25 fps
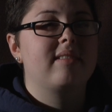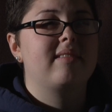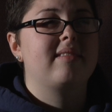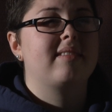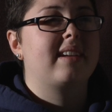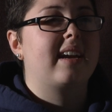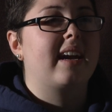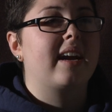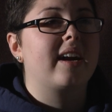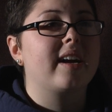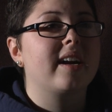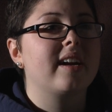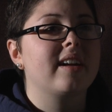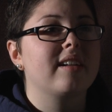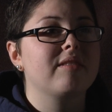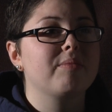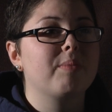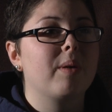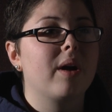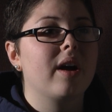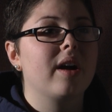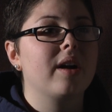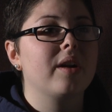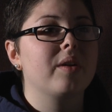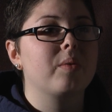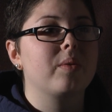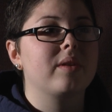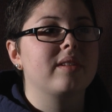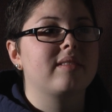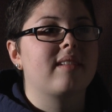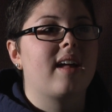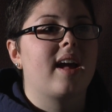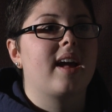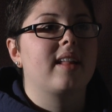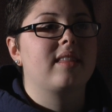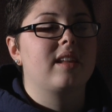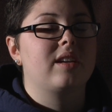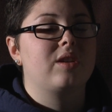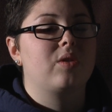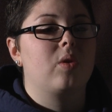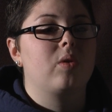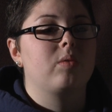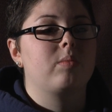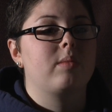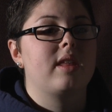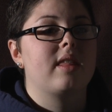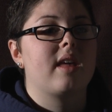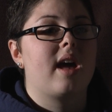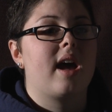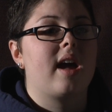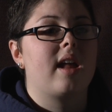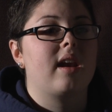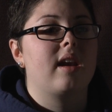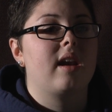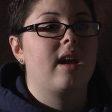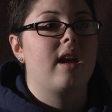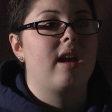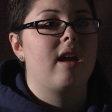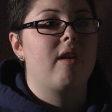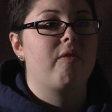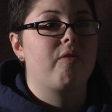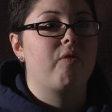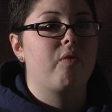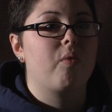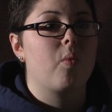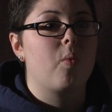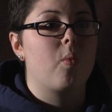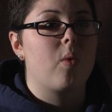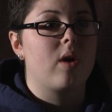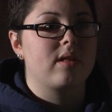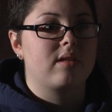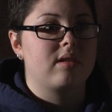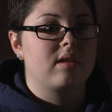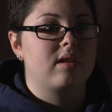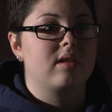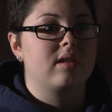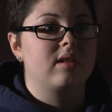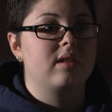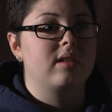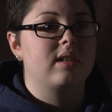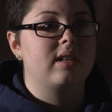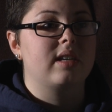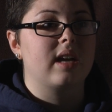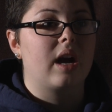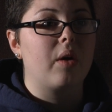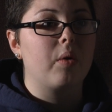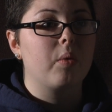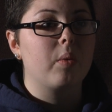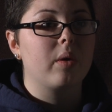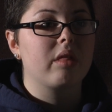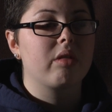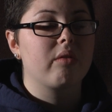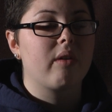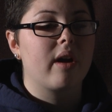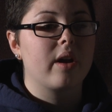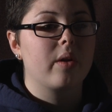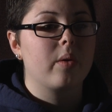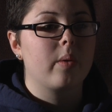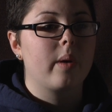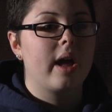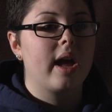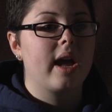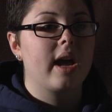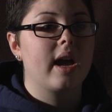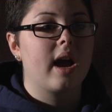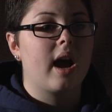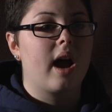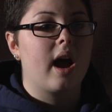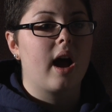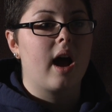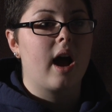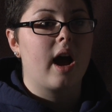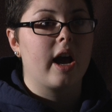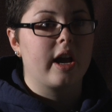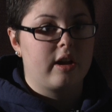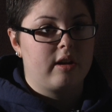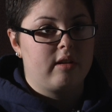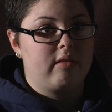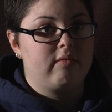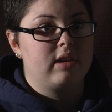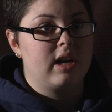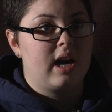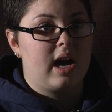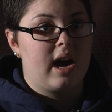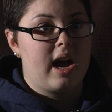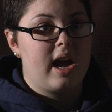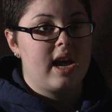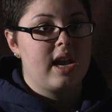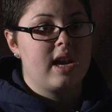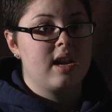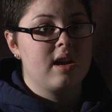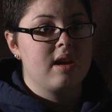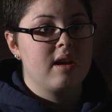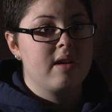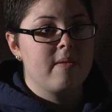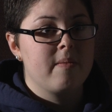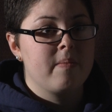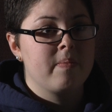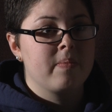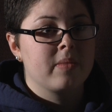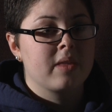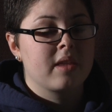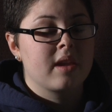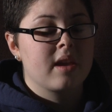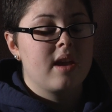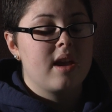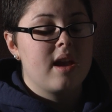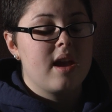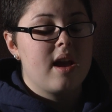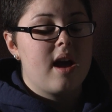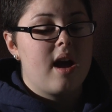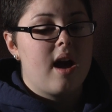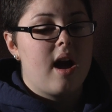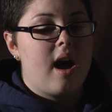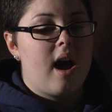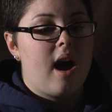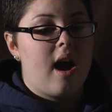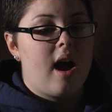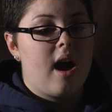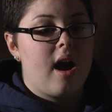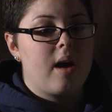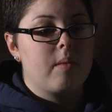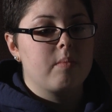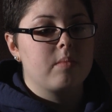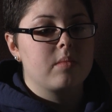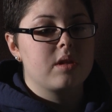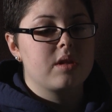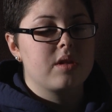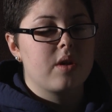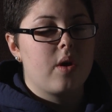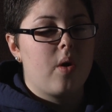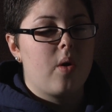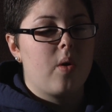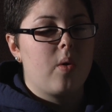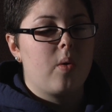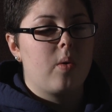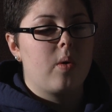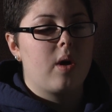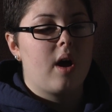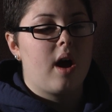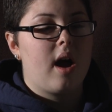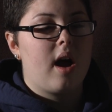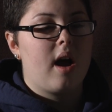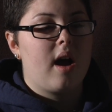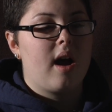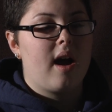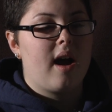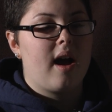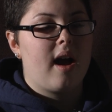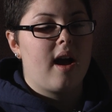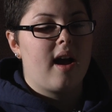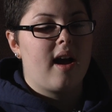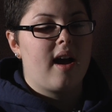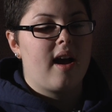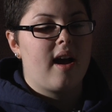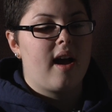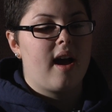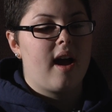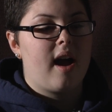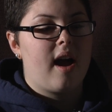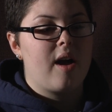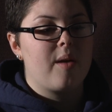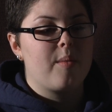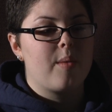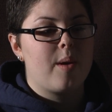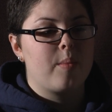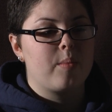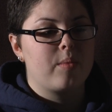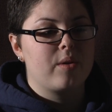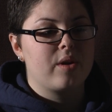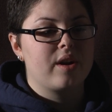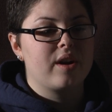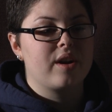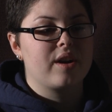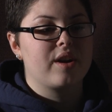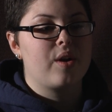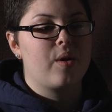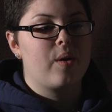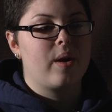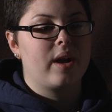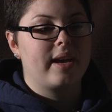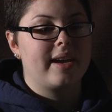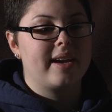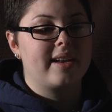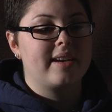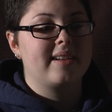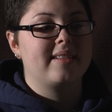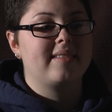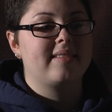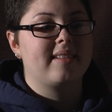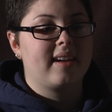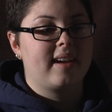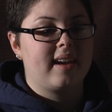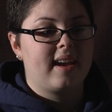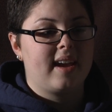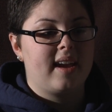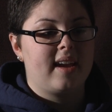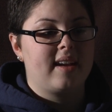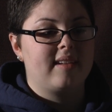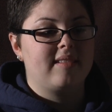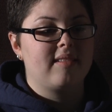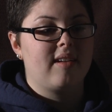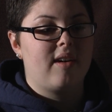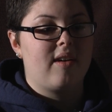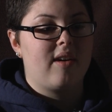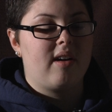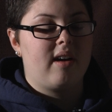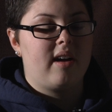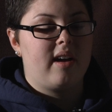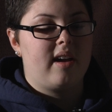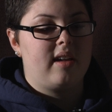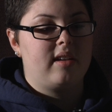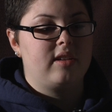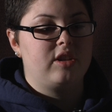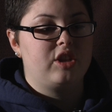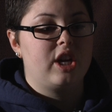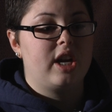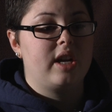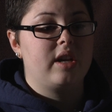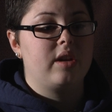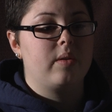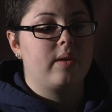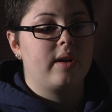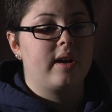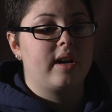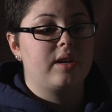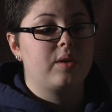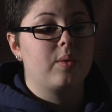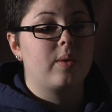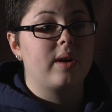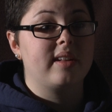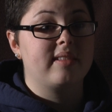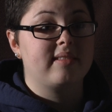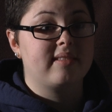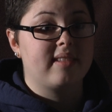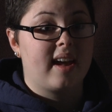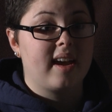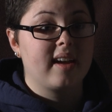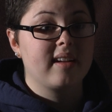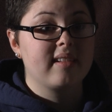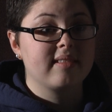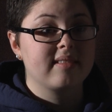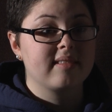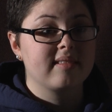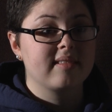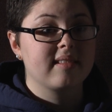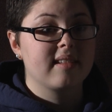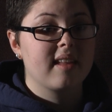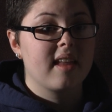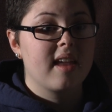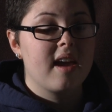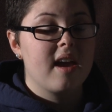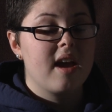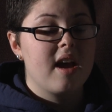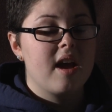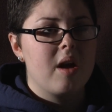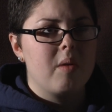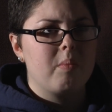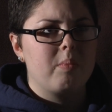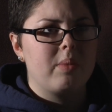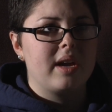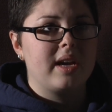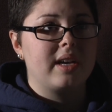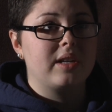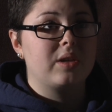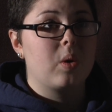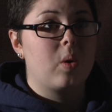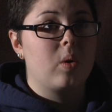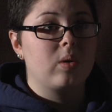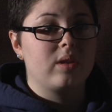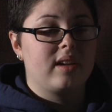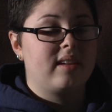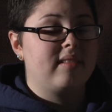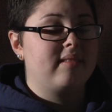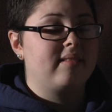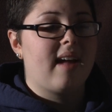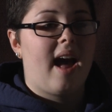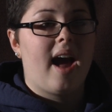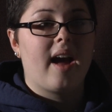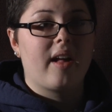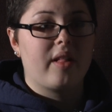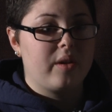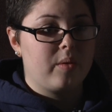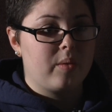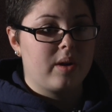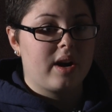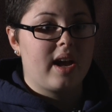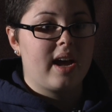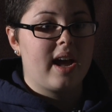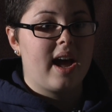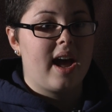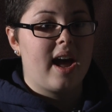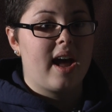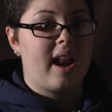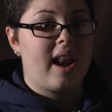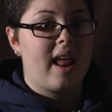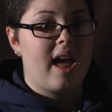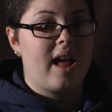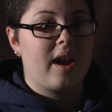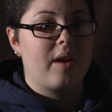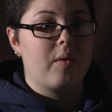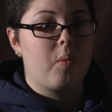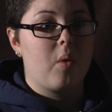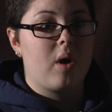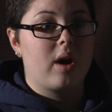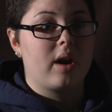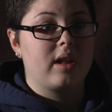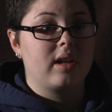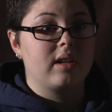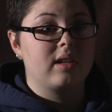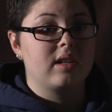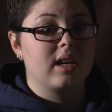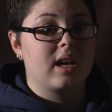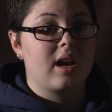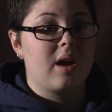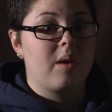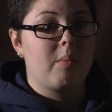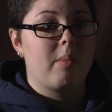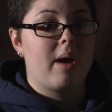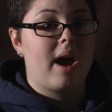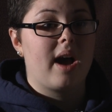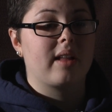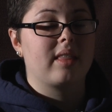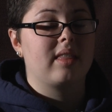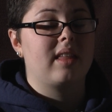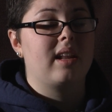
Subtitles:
scariest part was that they told me that if it wasn't dealt with right away, I could have died. So I remember going in to SickKids on January 26th, being told exactly what I had and wanting to come back